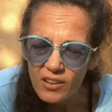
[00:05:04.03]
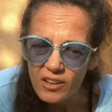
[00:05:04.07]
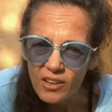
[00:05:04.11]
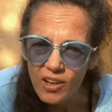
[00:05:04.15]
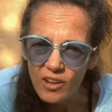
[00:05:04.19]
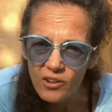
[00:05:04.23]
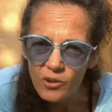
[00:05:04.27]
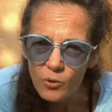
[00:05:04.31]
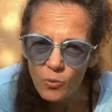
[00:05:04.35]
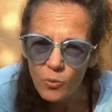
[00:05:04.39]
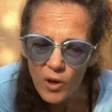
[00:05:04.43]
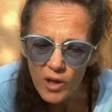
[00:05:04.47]
other
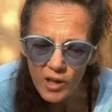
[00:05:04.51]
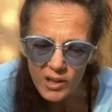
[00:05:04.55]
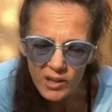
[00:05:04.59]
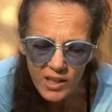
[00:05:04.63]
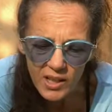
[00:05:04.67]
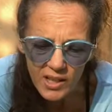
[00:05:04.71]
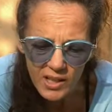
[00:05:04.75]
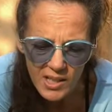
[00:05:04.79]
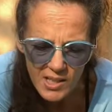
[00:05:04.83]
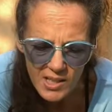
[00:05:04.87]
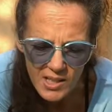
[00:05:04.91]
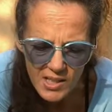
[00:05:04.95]
one
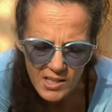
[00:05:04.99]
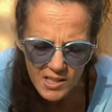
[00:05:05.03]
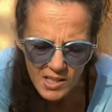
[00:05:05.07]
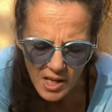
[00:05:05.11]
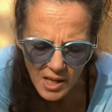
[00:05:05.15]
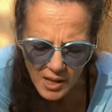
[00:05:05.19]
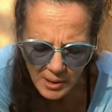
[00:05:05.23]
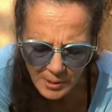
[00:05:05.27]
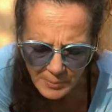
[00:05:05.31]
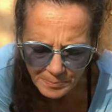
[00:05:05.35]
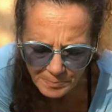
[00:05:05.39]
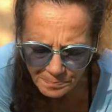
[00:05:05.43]
is,
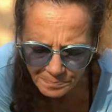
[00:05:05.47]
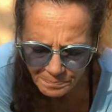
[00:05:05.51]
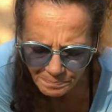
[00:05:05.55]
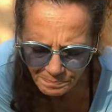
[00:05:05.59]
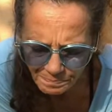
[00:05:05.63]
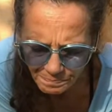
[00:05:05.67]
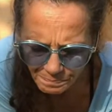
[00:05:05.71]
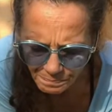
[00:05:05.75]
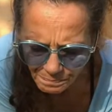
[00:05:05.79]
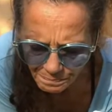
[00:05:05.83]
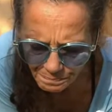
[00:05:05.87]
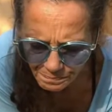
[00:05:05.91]
I
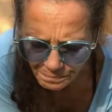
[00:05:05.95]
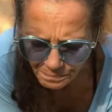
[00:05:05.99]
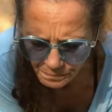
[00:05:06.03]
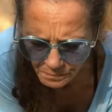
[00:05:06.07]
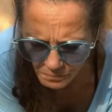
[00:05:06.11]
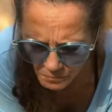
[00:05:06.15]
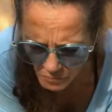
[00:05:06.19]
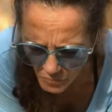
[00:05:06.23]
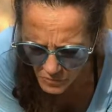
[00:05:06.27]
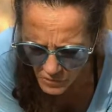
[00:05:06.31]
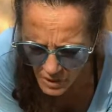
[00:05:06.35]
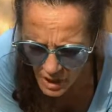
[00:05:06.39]

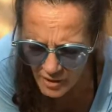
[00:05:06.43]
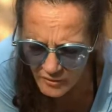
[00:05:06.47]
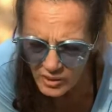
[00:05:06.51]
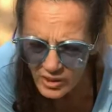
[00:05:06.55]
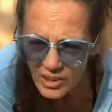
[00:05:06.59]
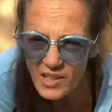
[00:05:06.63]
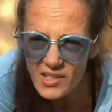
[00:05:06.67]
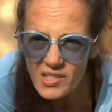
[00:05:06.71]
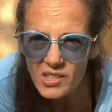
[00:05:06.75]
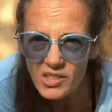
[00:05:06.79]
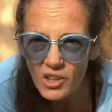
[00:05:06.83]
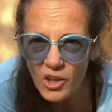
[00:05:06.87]
have it
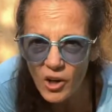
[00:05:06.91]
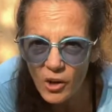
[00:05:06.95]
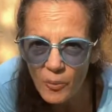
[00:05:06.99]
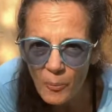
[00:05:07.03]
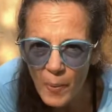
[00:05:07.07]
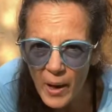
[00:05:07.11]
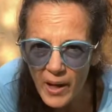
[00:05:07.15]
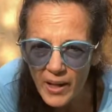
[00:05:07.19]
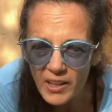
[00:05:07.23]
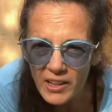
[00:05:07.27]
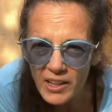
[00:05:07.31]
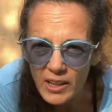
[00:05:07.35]
listed on my
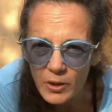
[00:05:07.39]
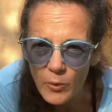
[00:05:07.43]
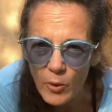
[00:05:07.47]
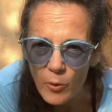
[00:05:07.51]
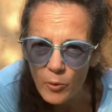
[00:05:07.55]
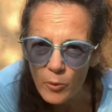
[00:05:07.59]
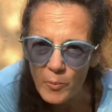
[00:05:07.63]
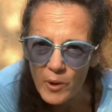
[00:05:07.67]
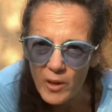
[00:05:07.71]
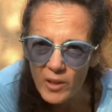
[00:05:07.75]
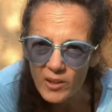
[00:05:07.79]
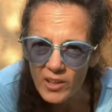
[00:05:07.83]
Clean Way with
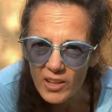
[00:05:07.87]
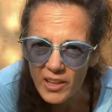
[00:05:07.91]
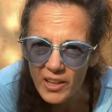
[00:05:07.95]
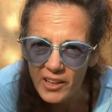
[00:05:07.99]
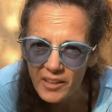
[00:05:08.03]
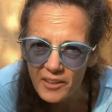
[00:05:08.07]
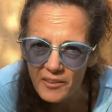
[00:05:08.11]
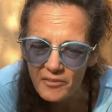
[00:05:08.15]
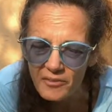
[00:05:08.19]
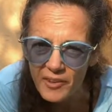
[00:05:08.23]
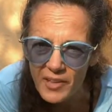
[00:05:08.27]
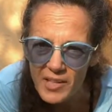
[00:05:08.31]
MariLana
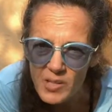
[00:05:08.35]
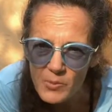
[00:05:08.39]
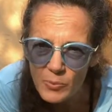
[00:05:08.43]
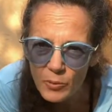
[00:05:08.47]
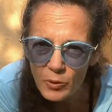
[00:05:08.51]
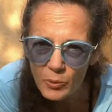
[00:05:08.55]
Facebook